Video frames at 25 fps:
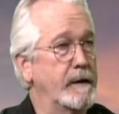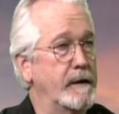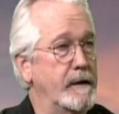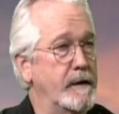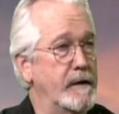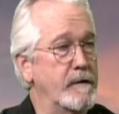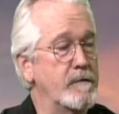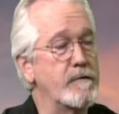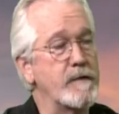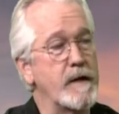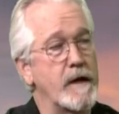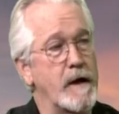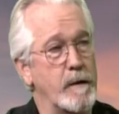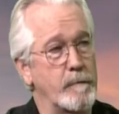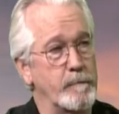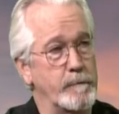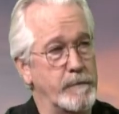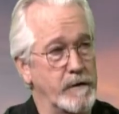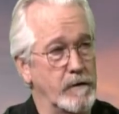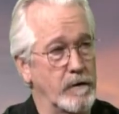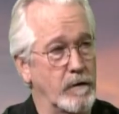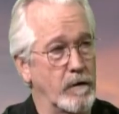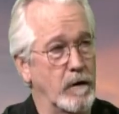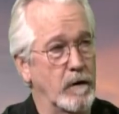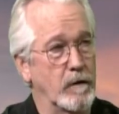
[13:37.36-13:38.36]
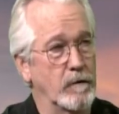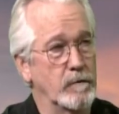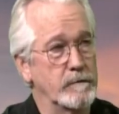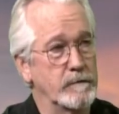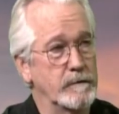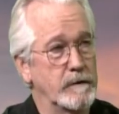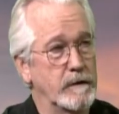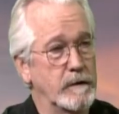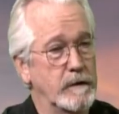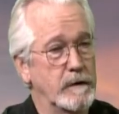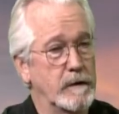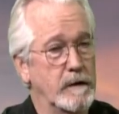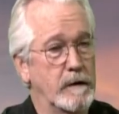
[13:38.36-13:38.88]
In that bureau,
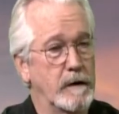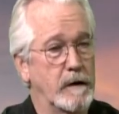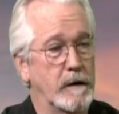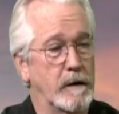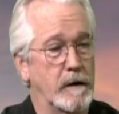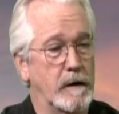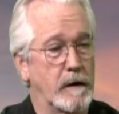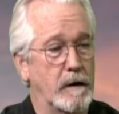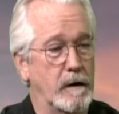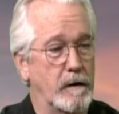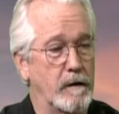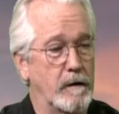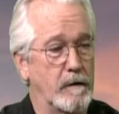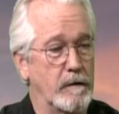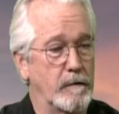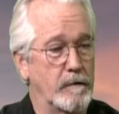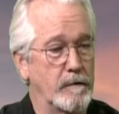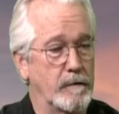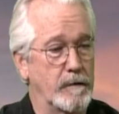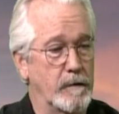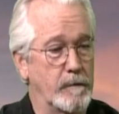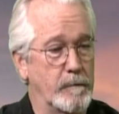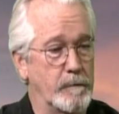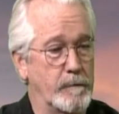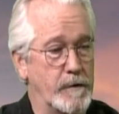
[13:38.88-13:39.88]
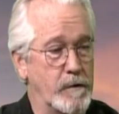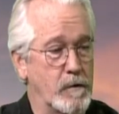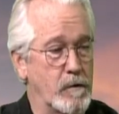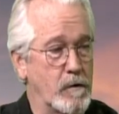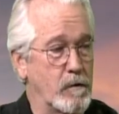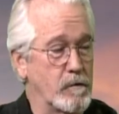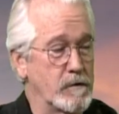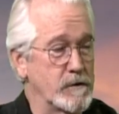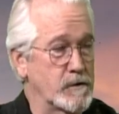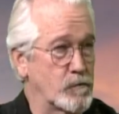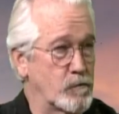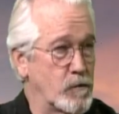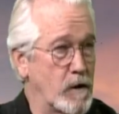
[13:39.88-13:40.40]
the
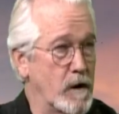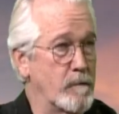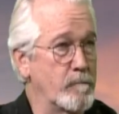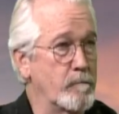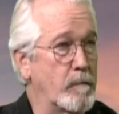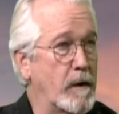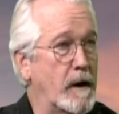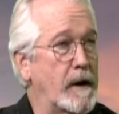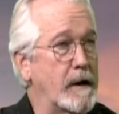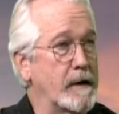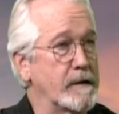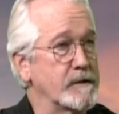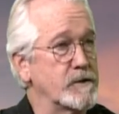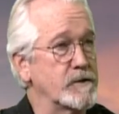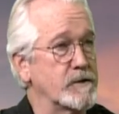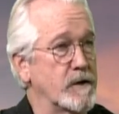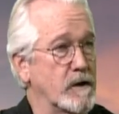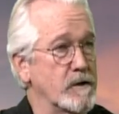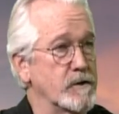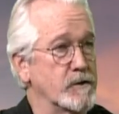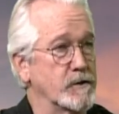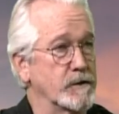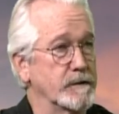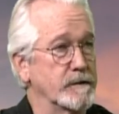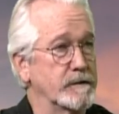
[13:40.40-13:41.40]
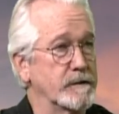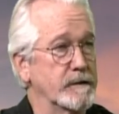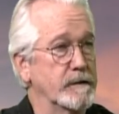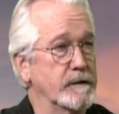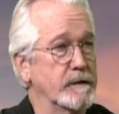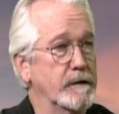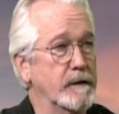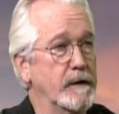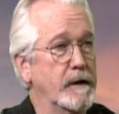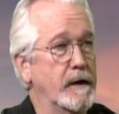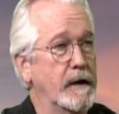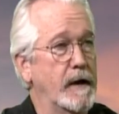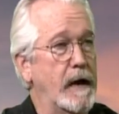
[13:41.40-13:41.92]
bureau is run by a sergeant,
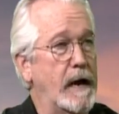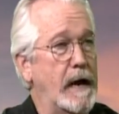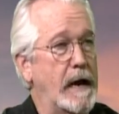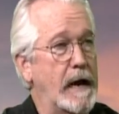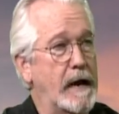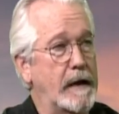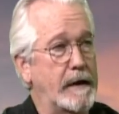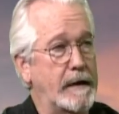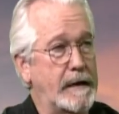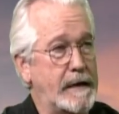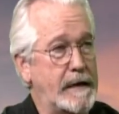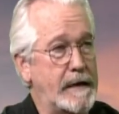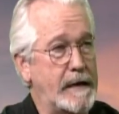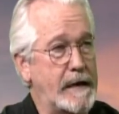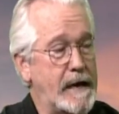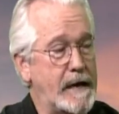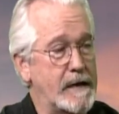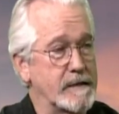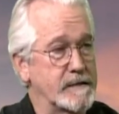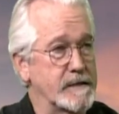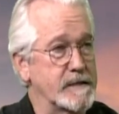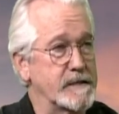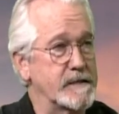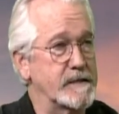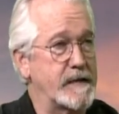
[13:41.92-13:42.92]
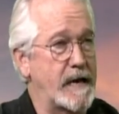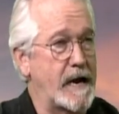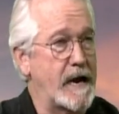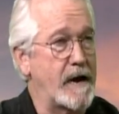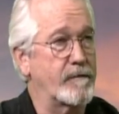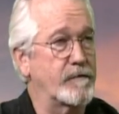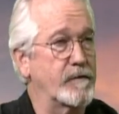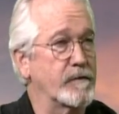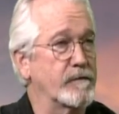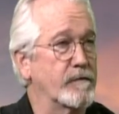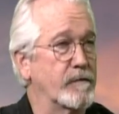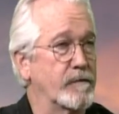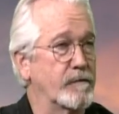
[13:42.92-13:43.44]
and he has a
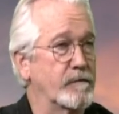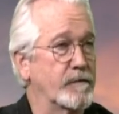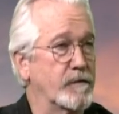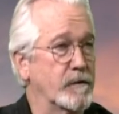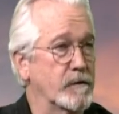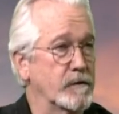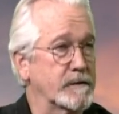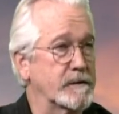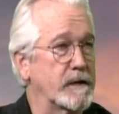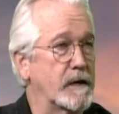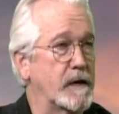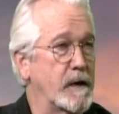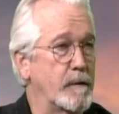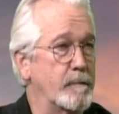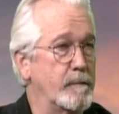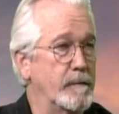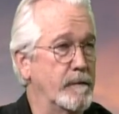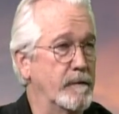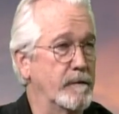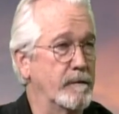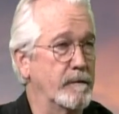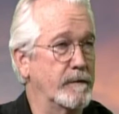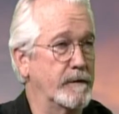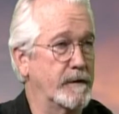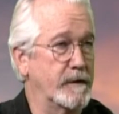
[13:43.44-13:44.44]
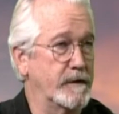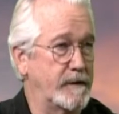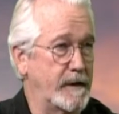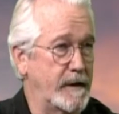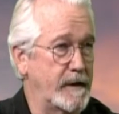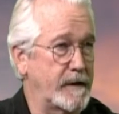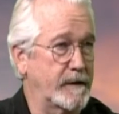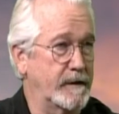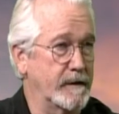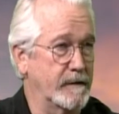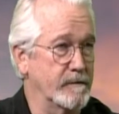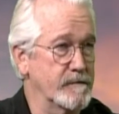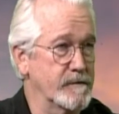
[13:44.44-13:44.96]
staff of full-time
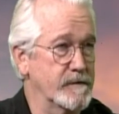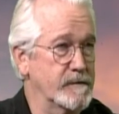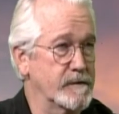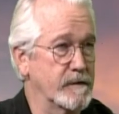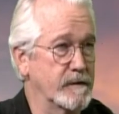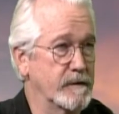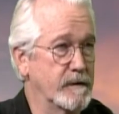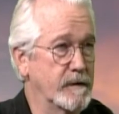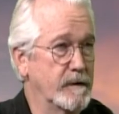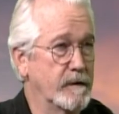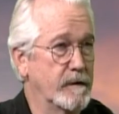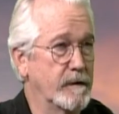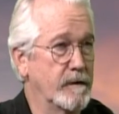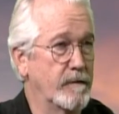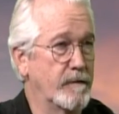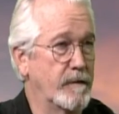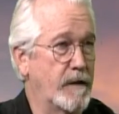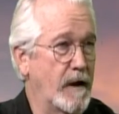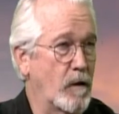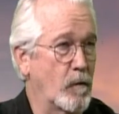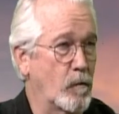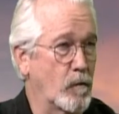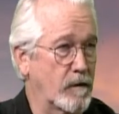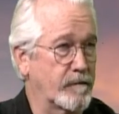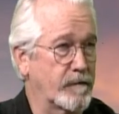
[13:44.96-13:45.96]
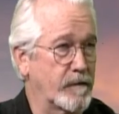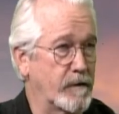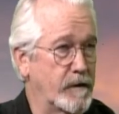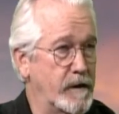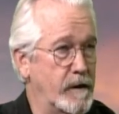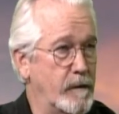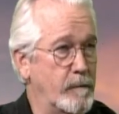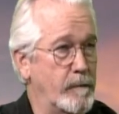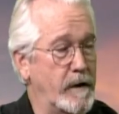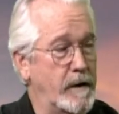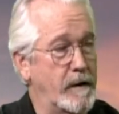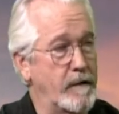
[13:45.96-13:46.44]
detectives that work for him.